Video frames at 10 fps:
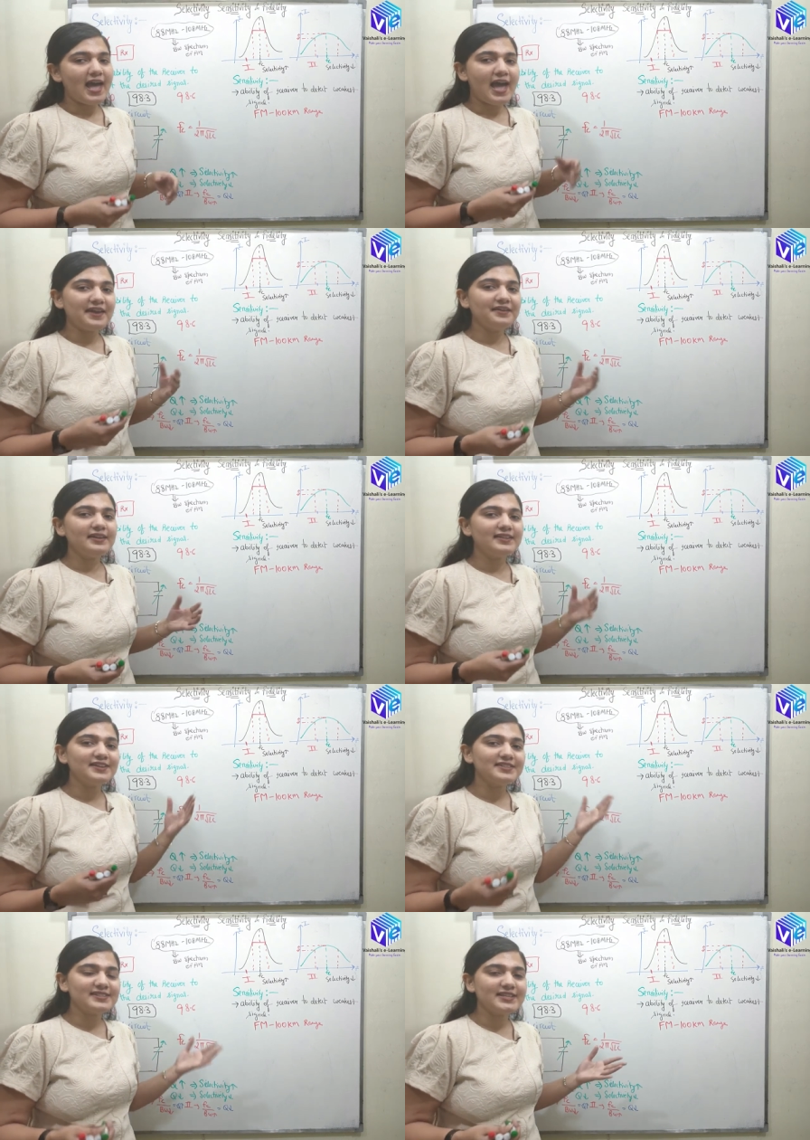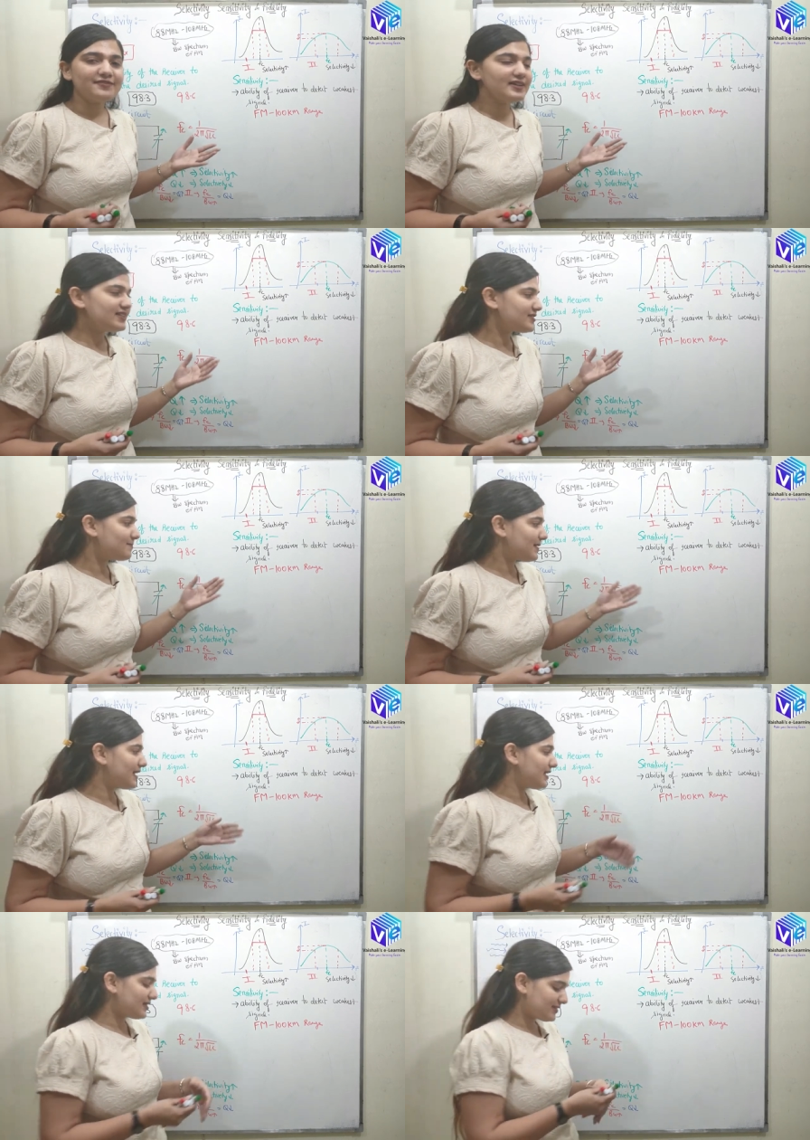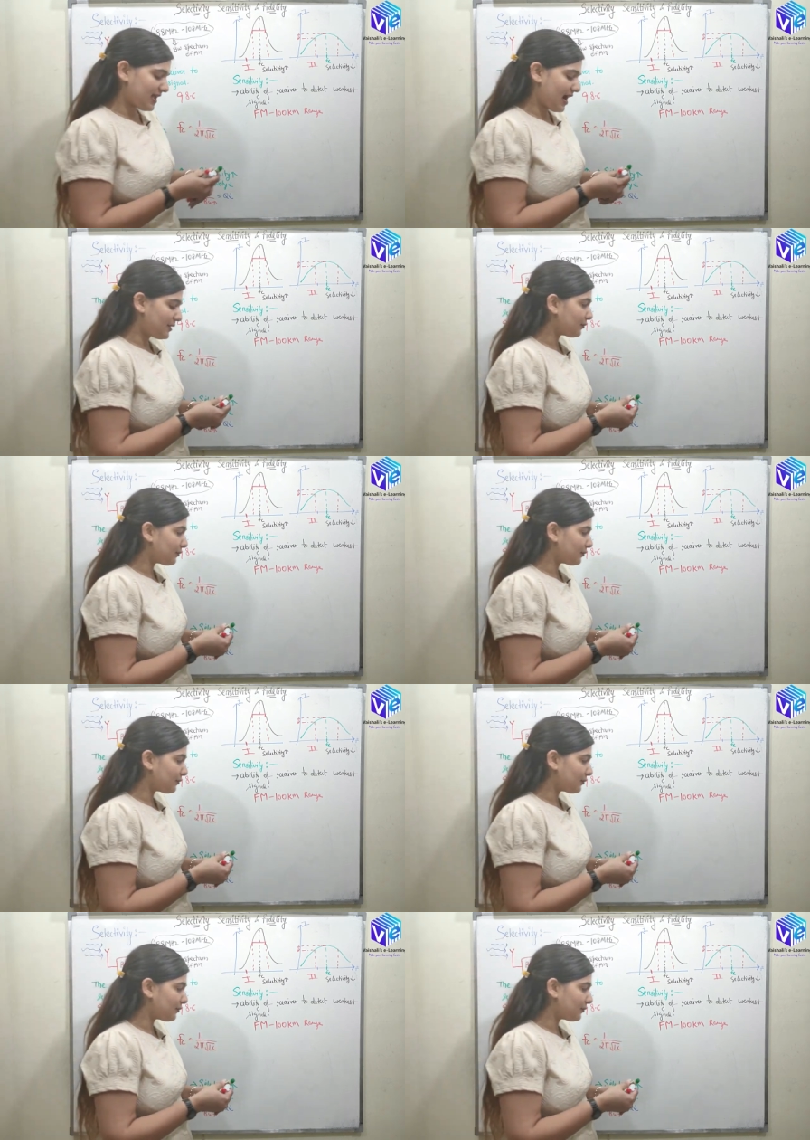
and the receiver is placed at